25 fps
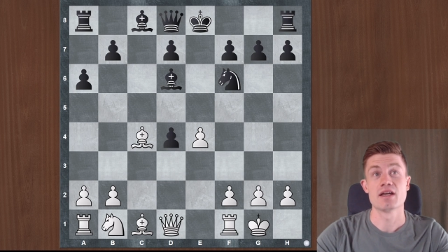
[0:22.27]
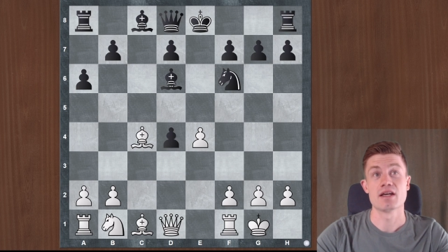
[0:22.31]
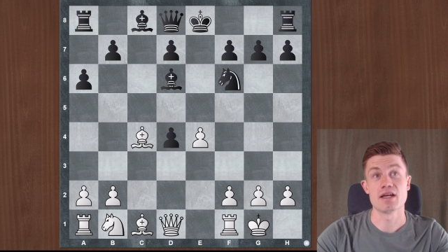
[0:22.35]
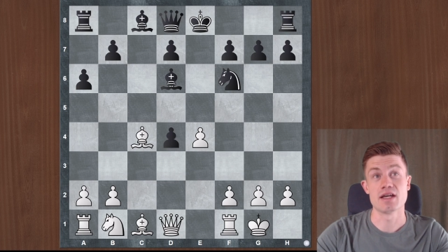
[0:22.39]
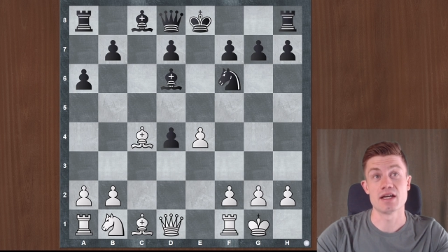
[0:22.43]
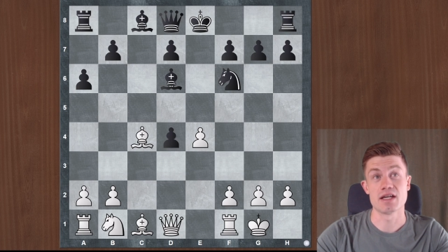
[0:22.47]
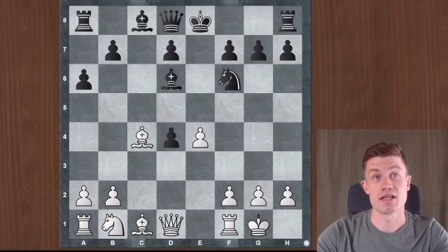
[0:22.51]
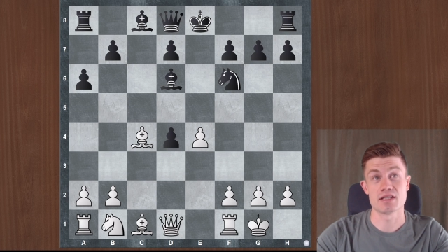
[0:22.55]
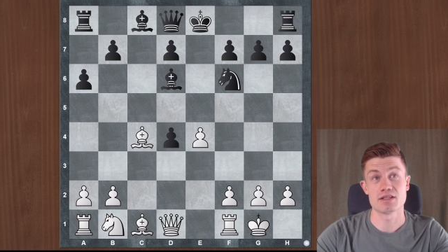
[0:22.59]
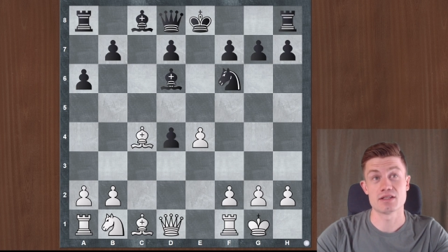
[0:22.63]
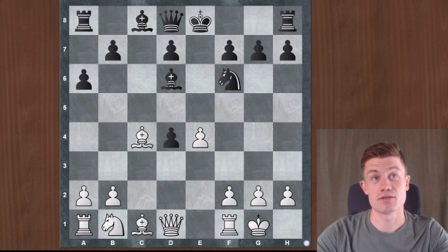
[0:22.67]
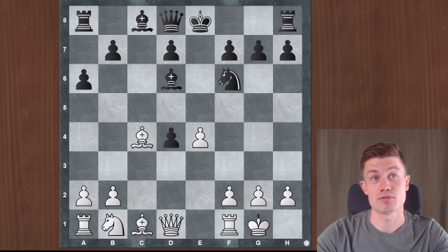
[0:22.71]

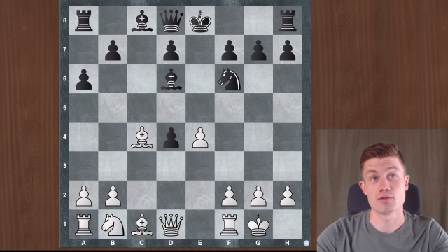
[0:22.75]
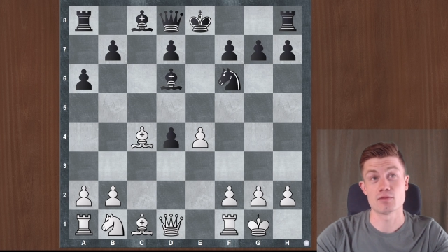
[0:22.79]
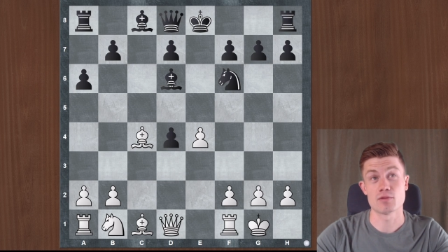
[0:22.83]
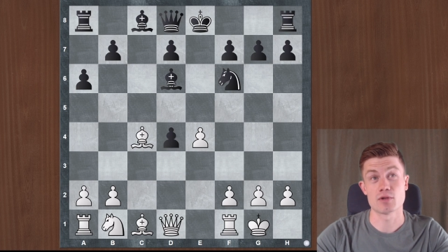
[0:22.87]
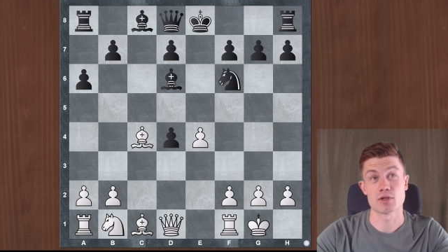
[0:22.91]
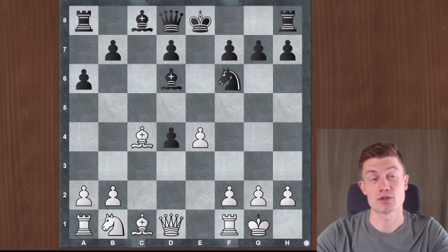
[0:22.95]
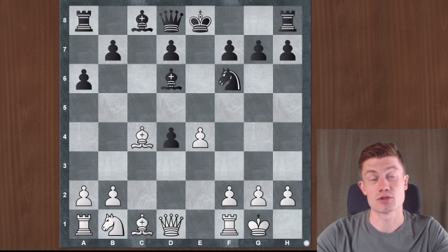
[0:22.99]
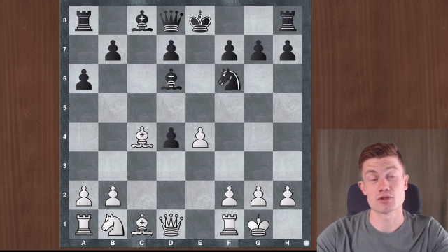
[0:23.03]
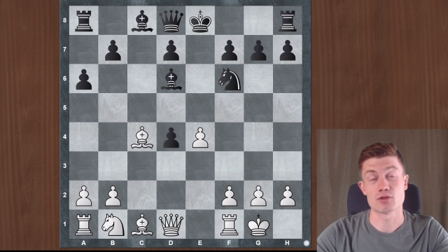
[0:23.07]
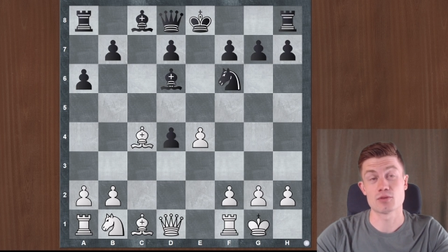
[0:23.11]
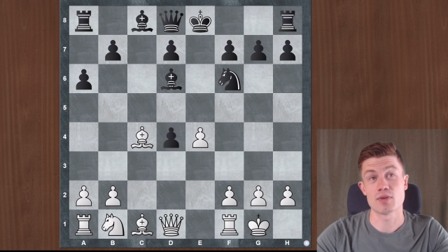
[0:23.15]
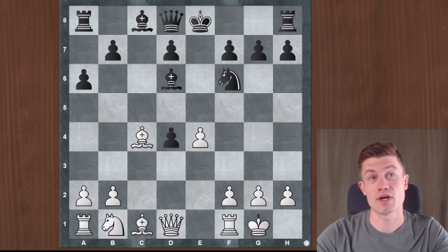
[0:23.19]
and we
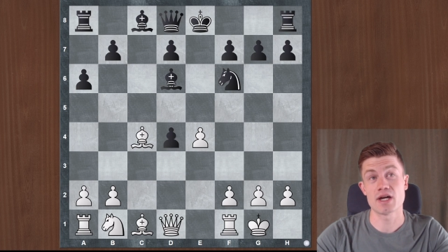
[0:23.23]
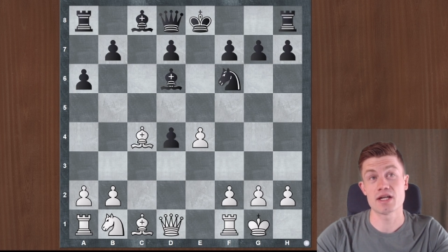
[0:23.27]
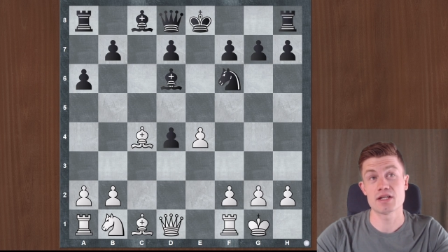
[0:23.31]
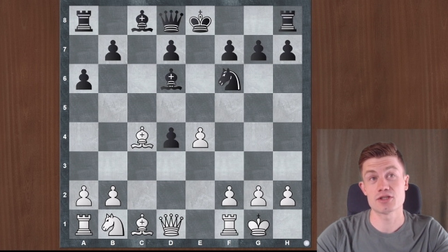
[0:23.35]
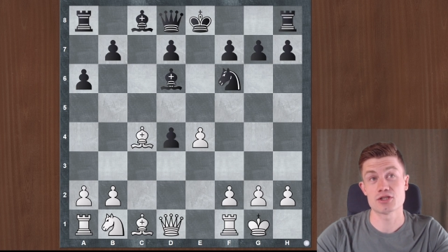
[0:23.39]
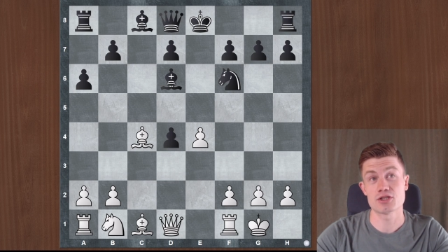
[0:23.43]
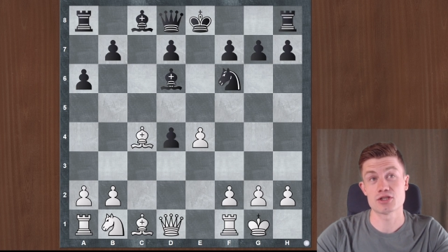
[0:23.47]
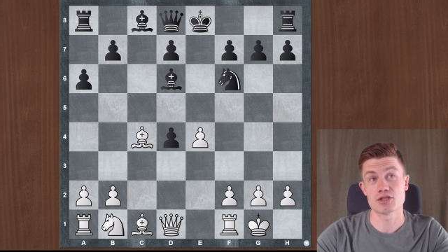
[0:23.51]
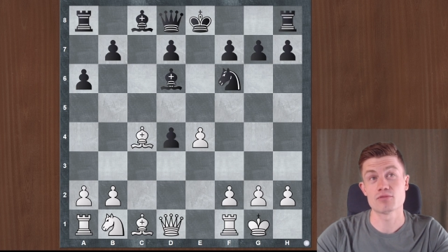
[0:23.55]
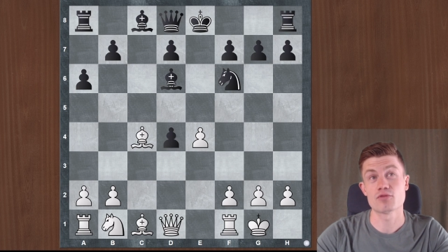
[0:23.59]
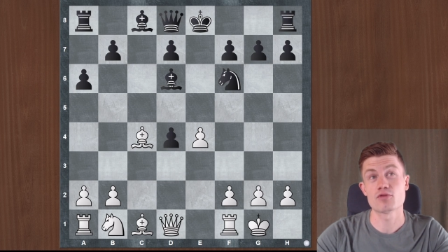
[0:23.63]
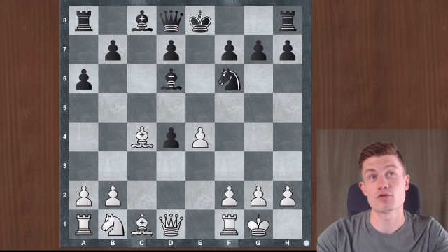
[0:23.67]
want to
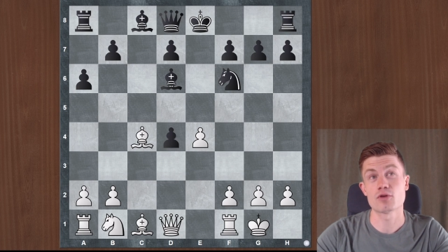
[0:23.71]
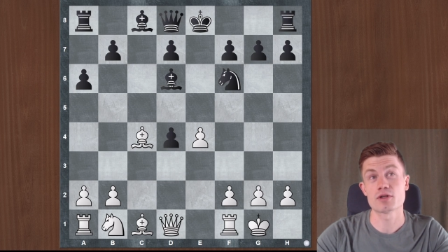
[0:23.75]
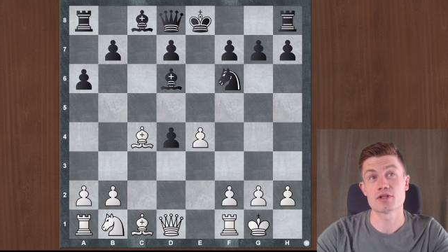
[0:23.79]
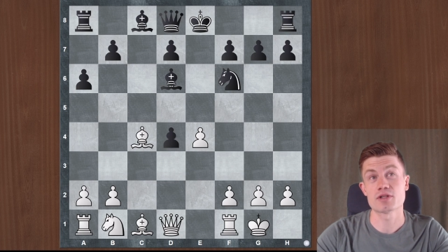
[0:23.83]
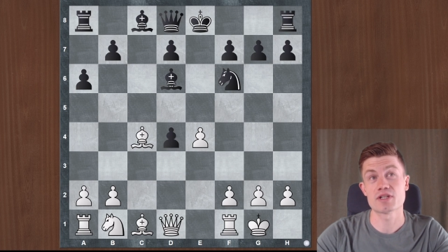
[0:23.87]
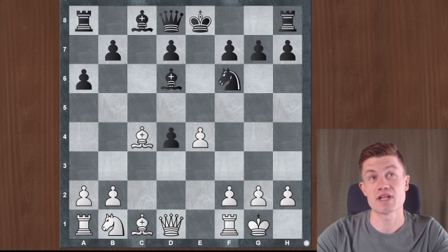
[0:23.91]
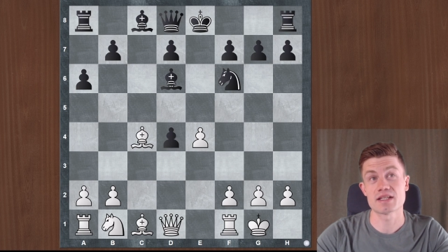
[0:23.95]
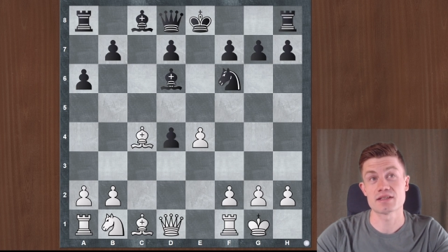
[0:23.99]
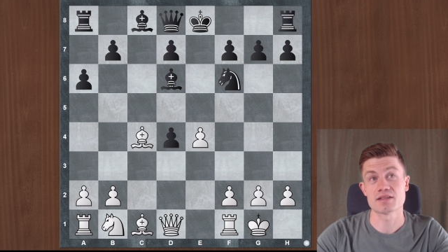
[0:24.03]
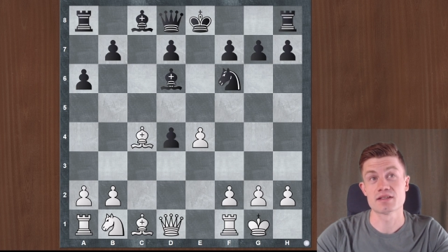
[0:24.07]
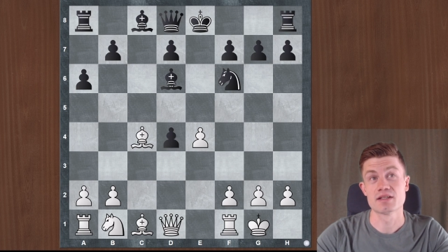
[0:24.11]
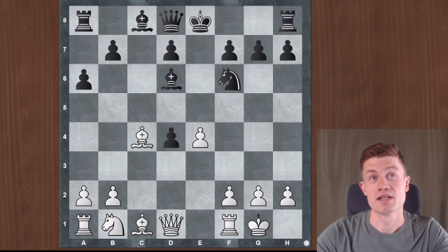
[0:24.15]
punish him for
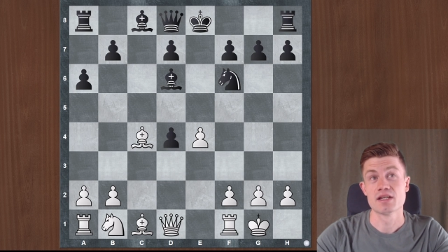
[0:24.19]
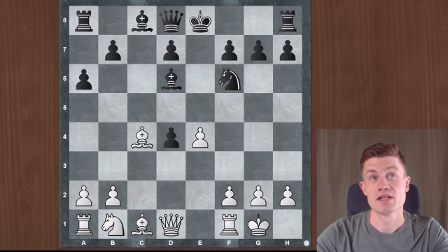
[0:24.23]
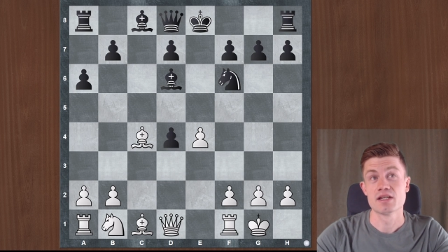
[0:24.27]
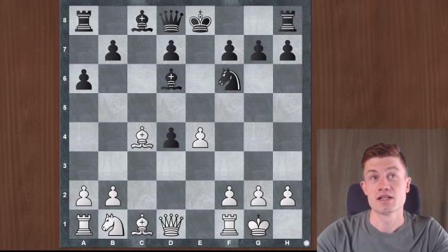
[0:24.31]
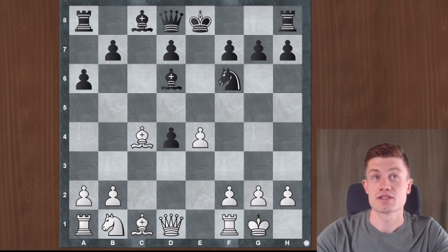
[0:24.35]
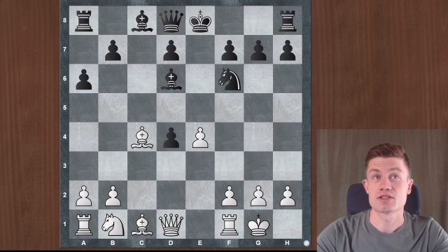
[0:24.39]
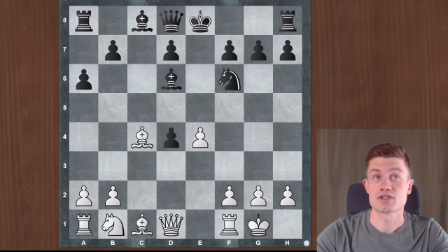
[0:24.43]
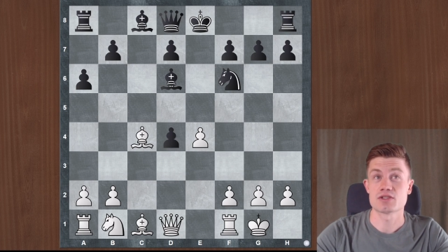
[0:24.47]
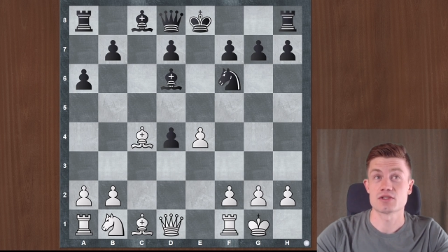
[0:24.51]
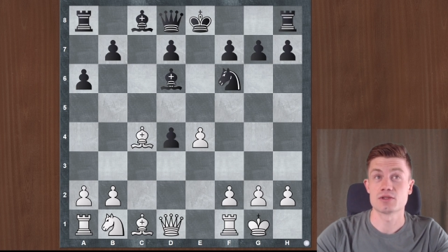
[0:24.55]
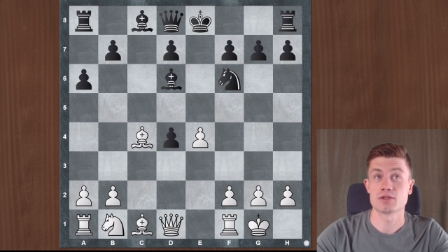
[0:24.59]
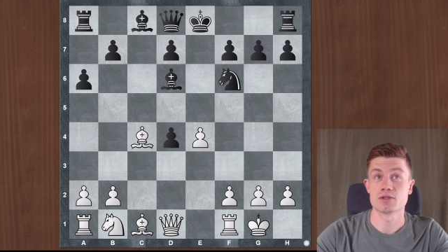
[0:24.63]
that.
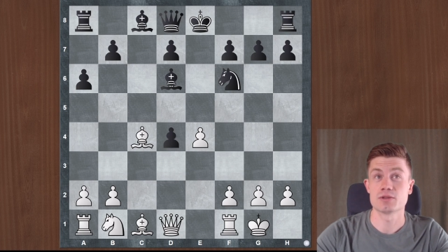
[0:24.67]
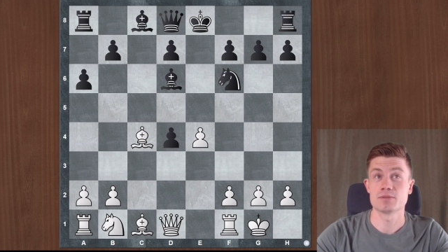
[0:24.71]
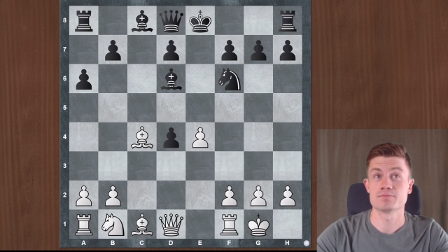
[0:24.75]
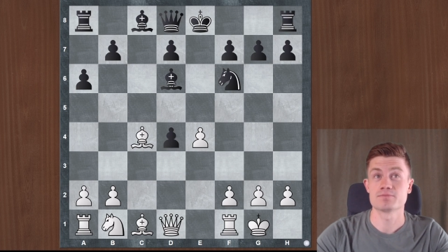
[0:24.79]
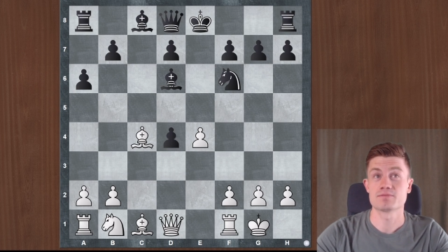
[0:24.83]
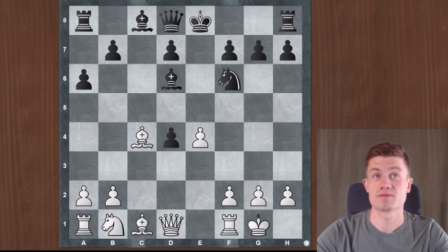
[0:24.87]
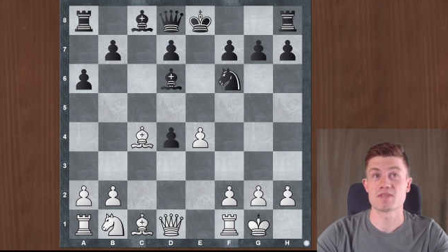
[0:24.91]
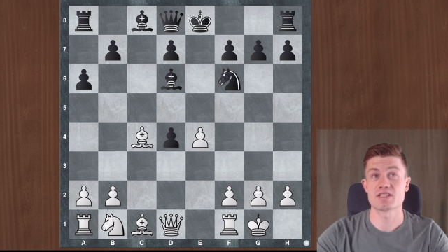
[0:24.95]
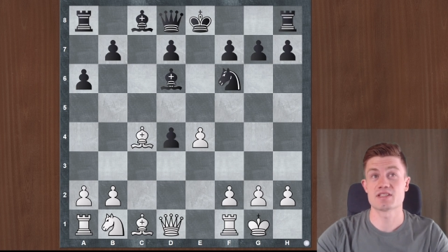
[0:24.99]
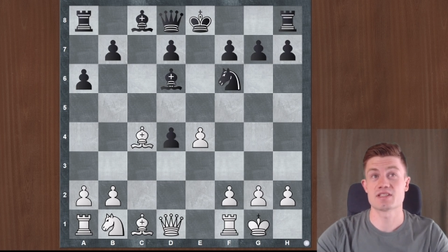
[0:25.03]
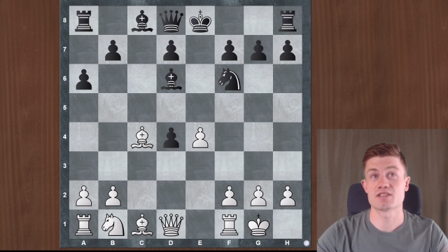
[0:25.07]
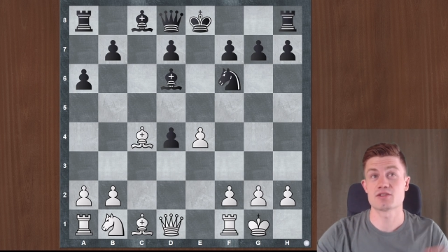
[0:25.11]
So
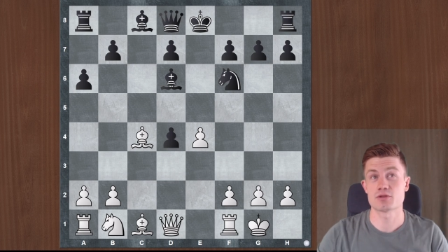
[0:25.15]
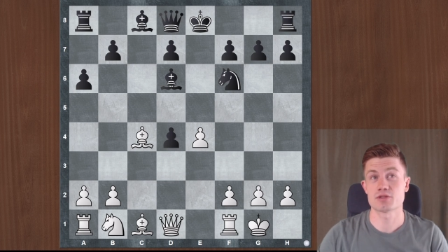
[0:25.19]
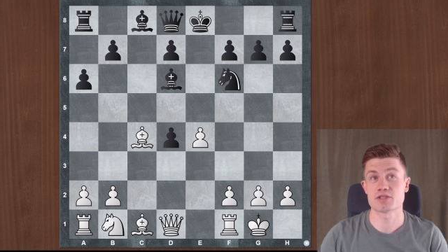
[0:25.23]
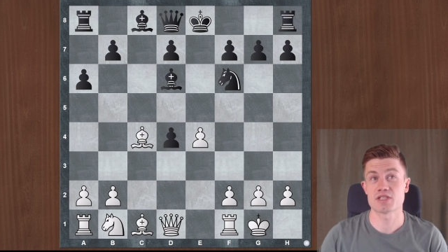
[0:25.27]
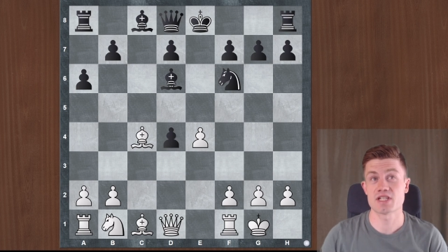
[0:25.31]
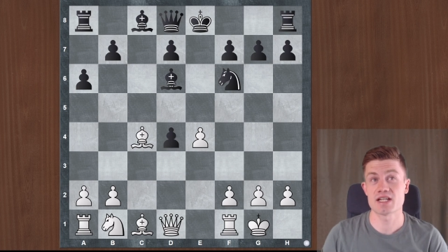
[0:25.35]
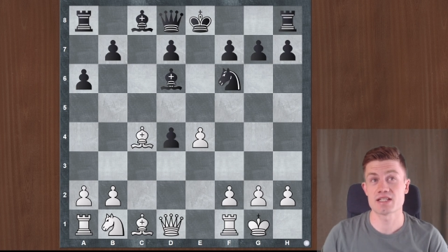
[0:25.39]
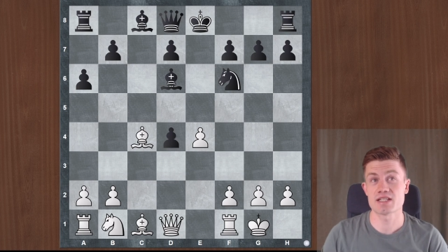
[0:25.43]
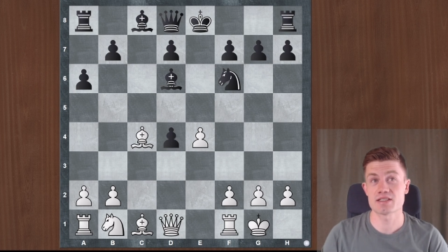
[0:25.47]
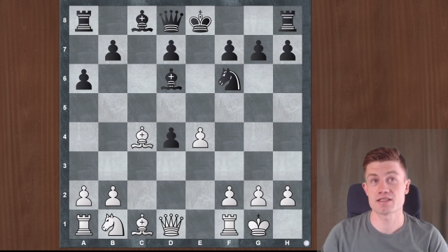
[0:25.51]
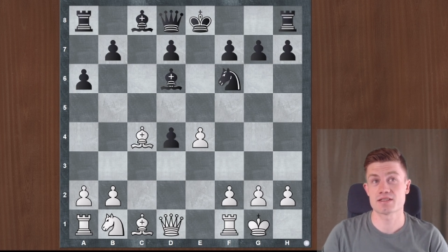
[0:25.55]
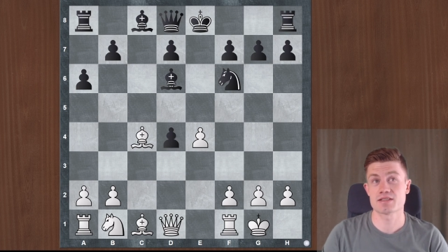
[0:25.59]
that's your
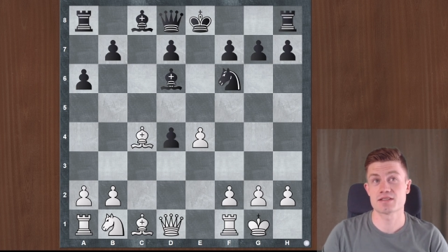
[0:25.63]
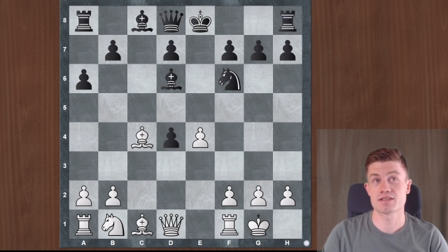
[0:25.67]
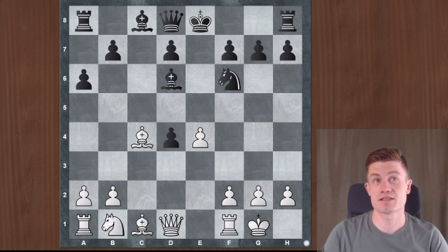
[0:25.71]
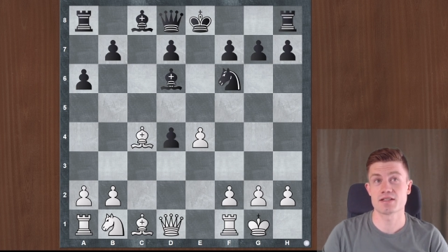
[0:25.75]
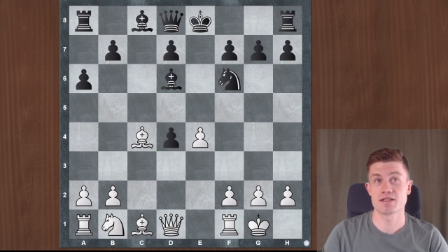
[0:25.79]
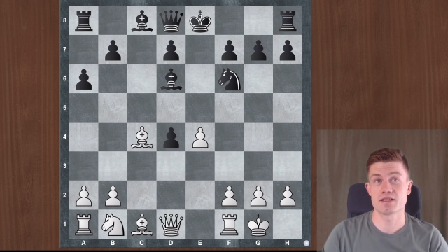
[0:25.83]
task.